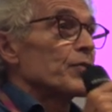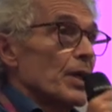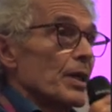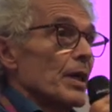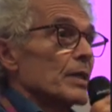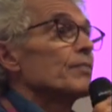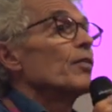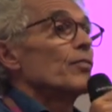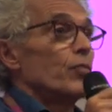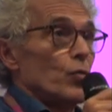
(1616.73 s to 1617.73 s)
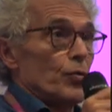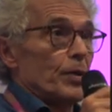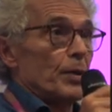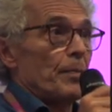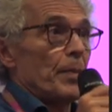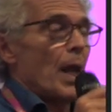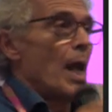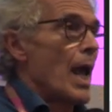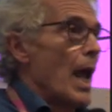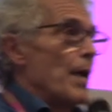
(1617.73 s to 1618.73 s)
cereals for food.
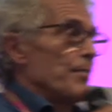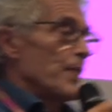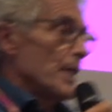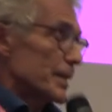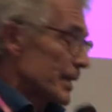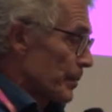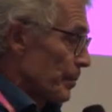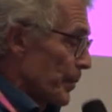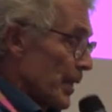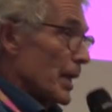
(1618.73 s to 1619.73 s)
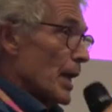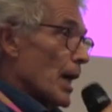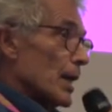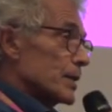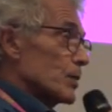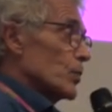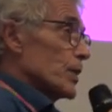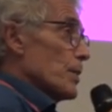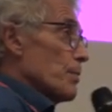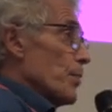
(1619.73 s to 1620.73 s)
And this brings us to an